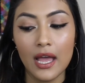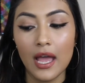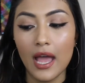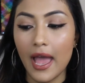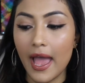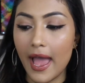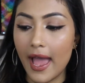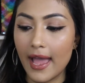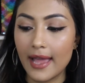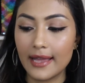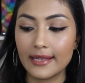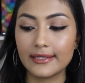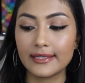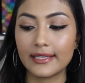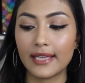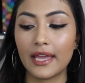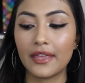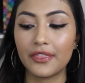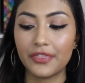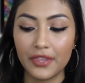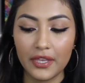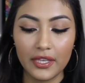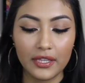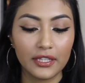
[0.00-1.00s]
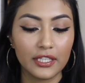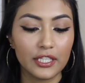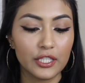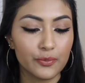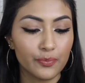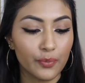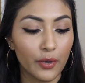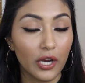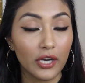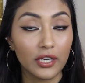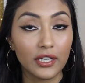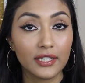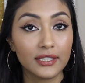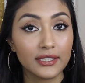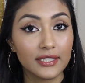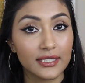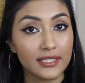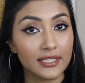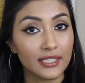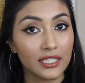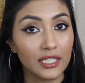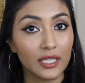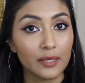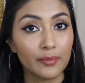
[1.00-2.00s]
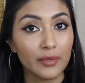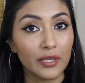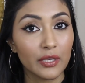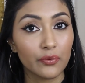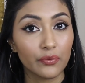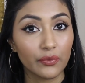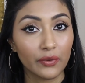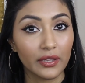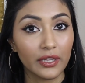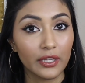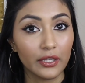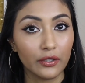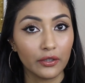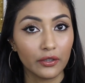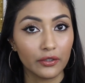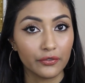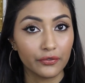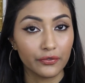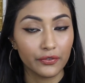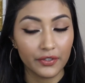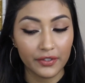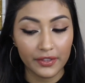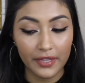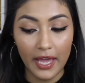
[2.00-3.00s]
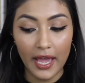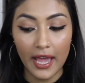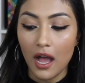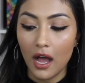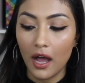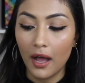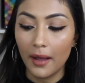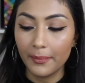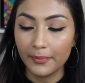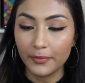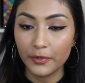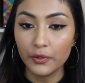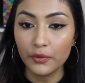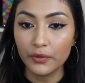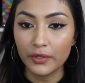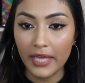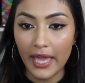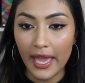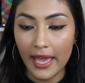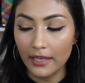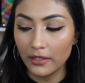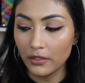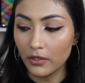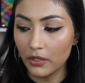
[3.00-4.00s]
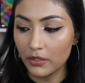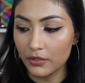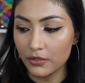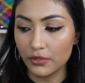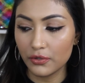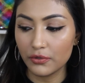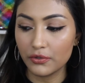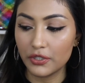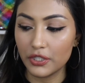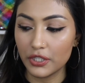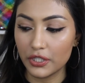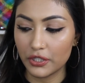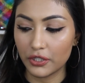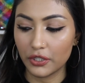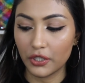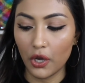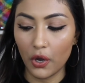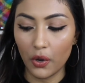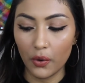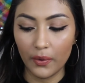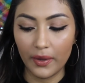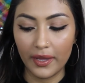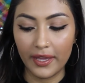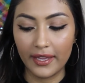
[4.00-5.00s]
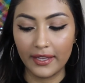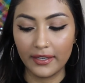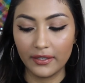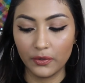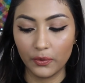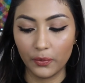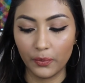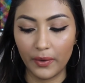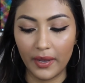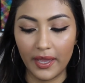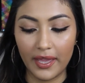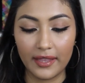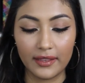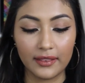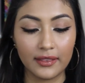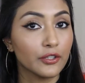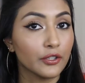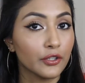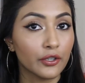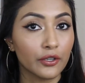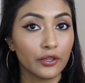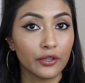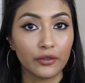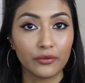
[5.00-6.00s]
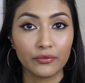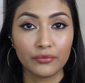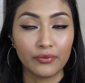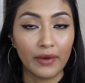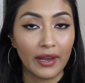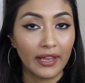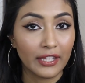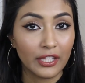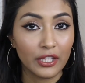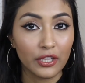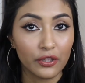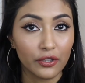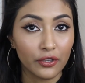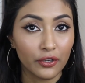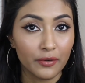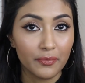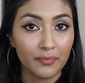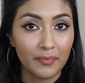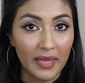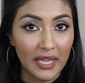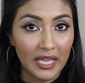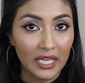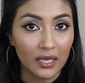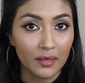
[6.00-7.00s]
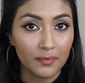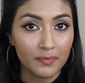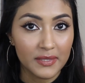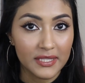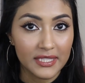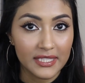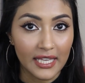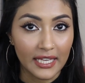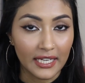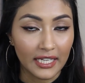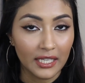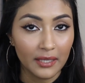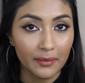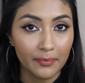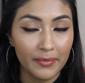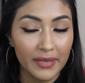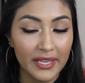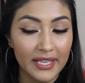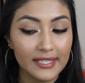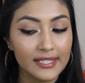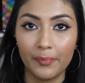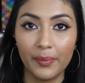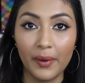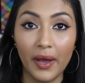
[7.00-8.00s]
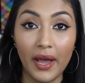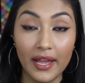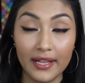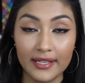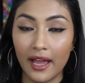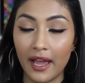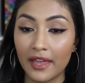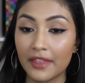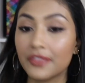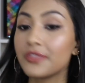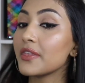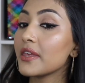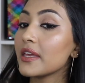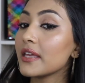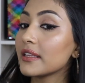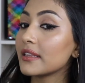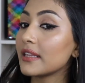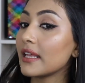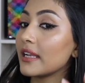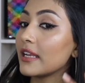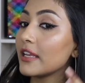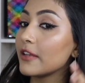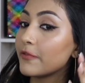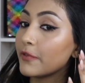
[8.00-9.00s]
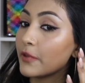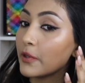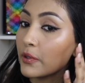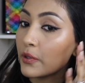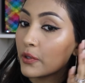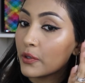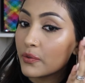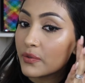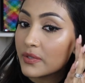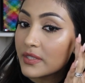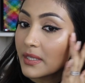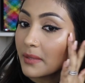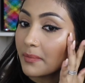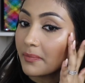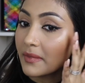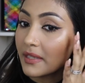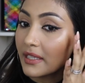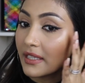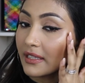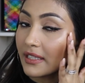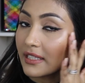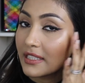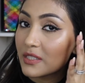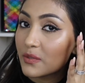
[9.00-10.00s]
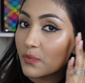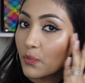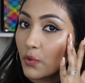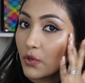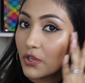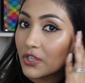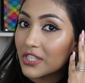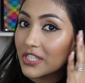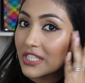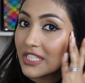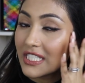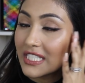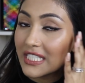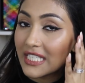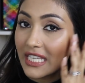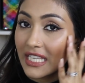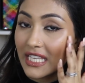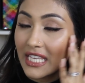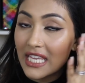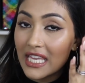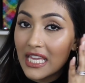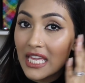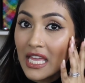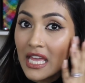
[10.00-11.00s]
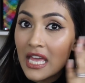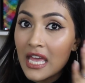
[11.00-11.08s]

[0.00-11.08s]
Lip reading: and I think this product is going to be really good for that. You can also just go in with your regular makeup setting mist, but I think that if you use something that's more sticky,